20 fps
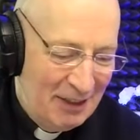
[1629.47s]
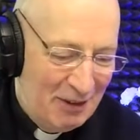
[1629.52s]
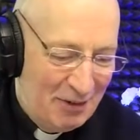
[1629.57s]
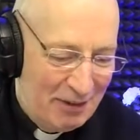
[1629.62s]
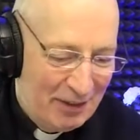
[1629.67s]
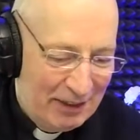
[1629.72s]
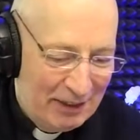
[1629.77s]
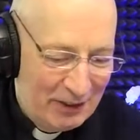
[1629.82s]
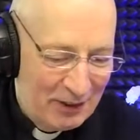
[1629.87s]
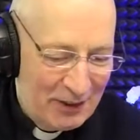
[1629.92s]

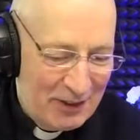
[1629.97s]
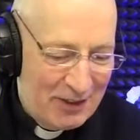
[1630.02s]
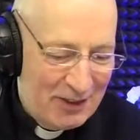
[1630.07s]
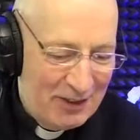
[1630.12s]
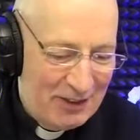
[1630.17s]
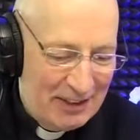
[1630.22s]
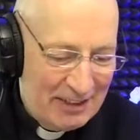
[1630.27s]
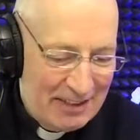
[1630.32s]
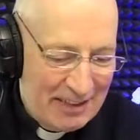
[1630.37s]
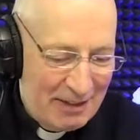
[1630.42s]
Very good. So
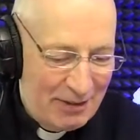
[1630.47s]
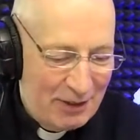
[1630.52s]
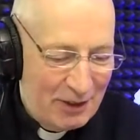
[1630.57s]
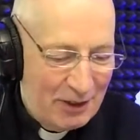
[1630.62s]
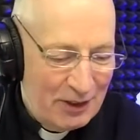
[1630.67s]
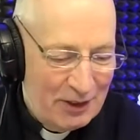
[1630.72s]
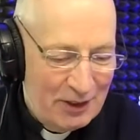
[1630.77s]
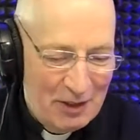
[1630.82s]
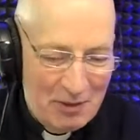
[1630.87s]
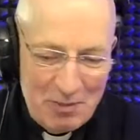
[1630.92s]
nice to have your
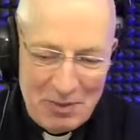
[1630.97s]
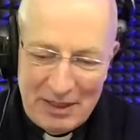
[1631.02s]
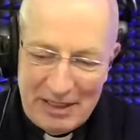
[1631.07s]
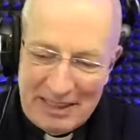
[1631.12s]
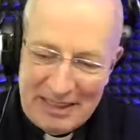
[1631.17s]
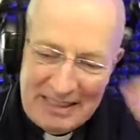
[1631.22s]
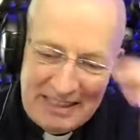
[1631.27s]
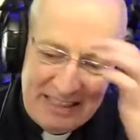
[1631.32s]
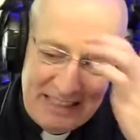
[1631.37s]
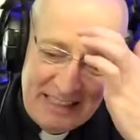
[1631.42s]
company
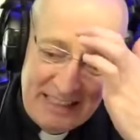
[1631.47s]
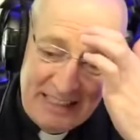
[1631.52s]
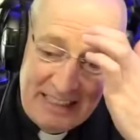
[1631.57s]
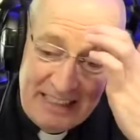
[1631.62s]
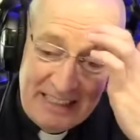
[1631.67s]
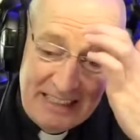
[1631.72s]
today.